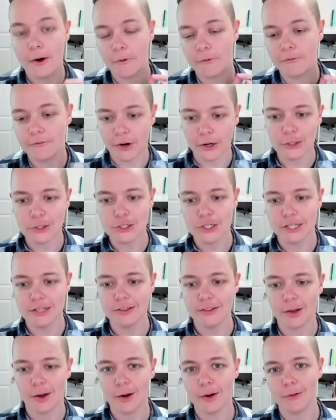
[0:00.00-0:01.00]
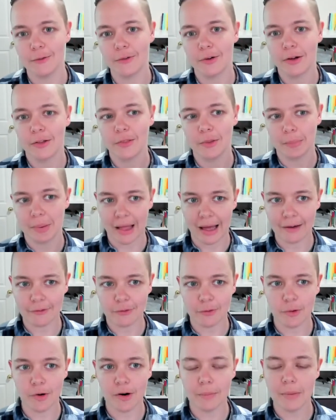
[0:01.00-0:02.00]
functions of the
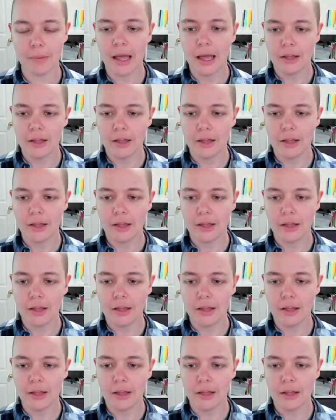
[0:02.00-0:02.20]
platform